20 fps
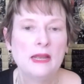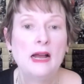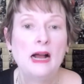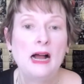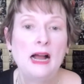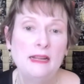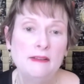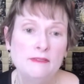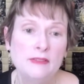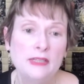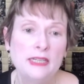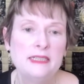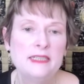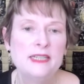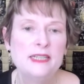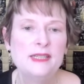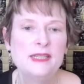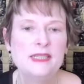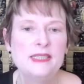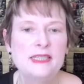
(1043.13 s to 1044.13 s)
I have linked to
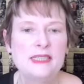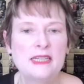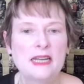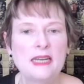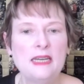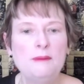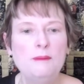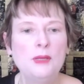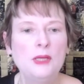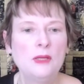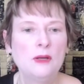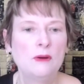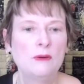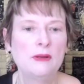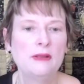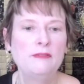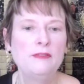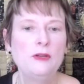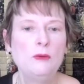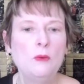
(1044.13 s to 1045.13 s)
this study below
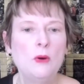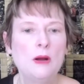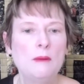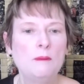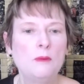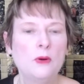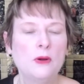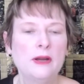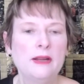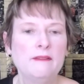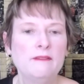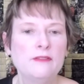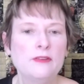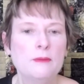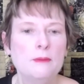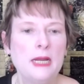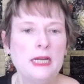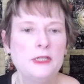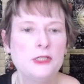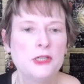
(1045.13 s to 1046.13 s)
if you want more
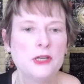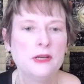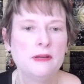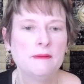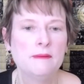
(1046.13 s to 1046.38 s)
information.